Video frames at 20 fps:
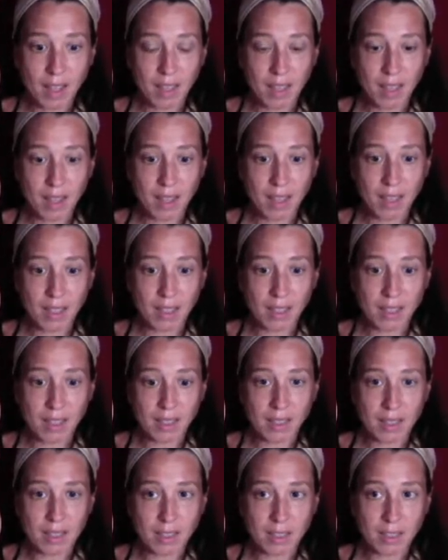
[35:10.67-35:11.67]
eye
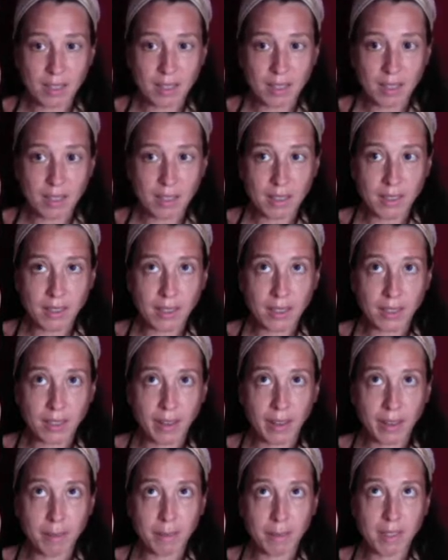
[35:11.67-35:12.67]
issues. It's connected to your
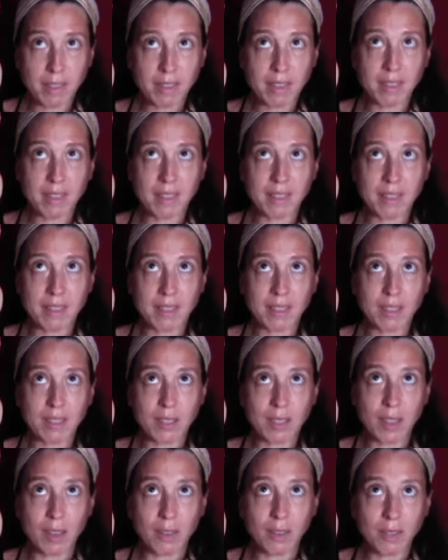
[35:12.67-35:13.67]
neck muscles, and
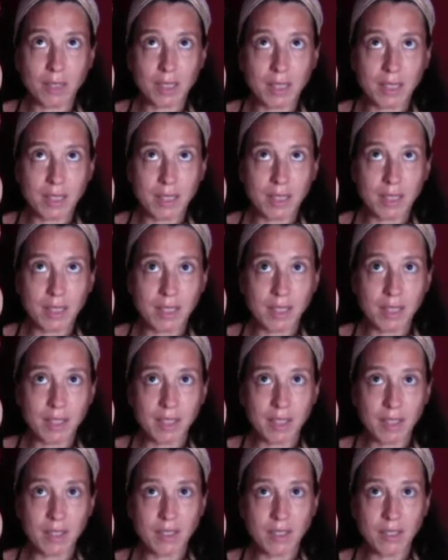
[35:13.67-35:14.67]
so containing
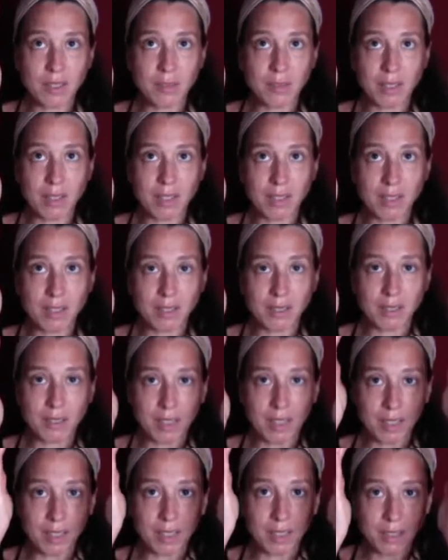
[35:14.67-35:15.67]
the energy while you're
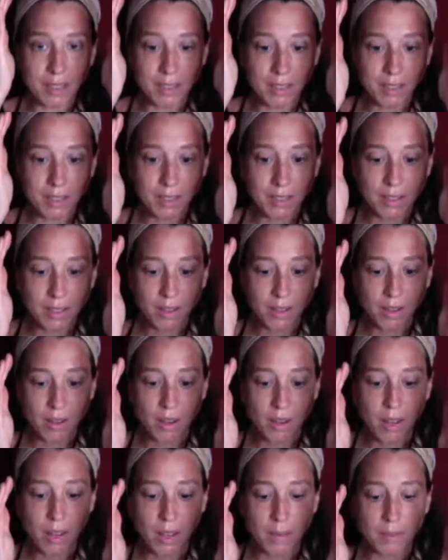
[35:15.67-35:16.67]
doing it is so
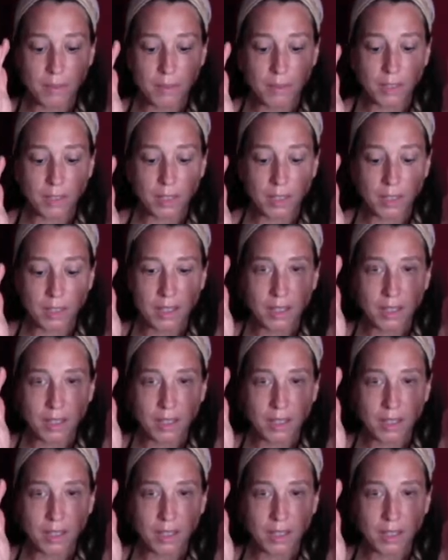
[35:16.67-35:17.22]
helpful.